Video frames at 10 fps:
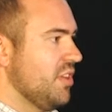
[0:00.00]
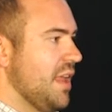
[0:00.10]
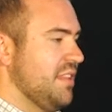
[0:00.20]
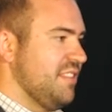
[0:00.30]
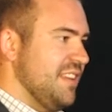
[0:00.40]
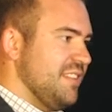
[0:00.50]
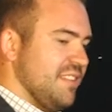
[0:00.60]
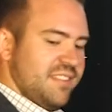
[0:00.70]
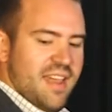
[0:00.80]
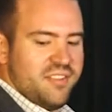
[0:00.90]
and seen
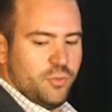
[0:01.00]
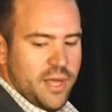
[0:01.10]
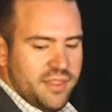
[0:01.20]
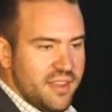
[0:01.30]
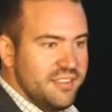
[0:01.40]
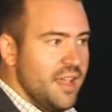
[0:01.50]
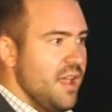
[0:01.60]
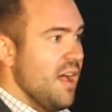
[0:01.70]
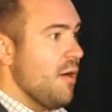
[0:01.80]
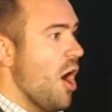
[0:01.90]
success with is,
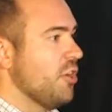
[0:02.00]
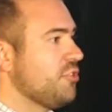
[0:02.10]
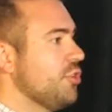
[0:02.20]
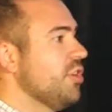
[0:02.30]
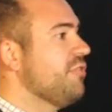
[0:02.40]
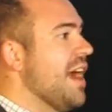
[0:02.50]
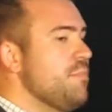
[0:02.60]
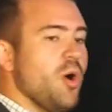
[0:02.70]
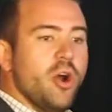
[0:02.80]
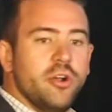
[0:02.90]
our
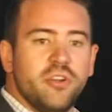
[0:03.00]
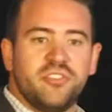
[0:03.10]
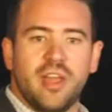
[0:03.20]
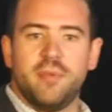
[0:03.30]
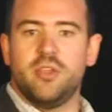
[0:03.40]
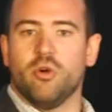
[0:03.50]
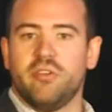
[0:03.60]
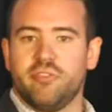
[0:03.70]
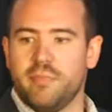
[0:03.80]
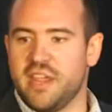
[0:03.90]
certified partner sent me your
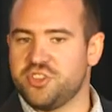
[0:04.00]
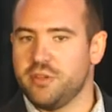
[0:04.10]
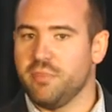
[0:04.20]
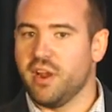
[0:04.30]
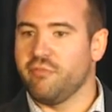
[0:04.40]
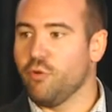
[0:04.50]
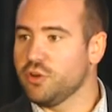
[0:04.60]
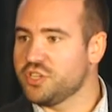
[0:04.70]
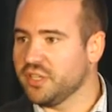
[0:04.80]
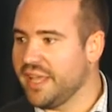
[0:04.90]
information, but
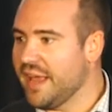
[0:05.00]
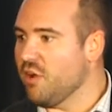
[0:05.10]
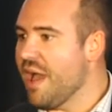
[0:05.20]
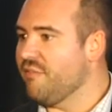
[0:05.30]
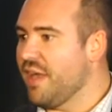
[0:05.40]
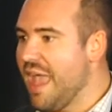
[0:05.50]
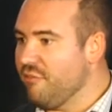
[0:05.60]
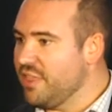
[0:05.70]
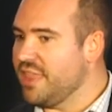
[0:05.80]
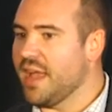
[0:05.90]
unfortunately I don't have
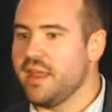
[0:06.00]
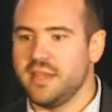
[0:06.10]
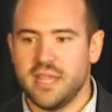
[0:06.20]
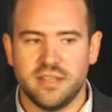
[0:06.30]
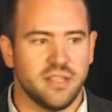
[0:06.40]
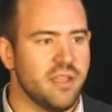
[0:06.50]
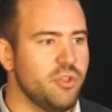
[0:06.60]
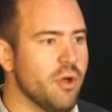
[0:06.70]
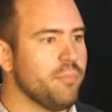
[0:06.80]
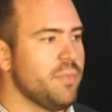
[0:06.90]
everything I need to give
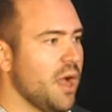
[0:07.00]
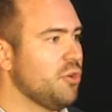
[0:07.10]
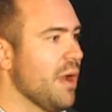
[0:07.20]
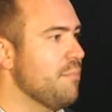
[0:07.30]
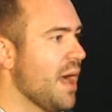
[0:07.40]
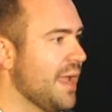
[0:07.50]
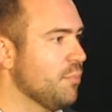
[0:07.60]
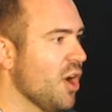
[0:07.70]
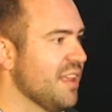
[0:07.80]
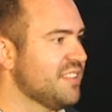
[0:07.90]
you a great buying
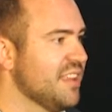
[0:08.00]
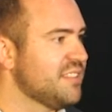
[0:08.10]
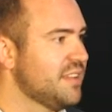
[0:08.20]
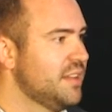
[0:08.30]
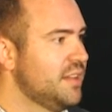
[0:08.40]
process.